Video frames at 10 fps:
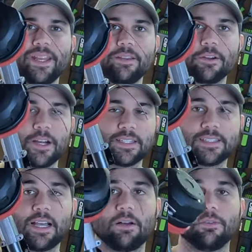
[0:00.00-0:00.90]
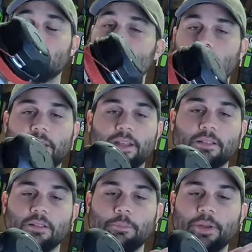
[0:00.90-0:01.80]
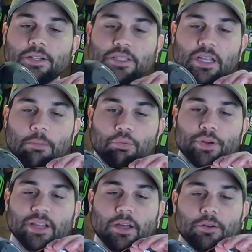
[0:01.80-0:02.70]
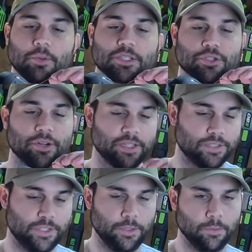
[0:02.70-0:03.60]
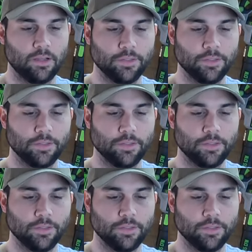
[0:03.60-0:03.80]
eater itself. And it appears to come preloaded with string too.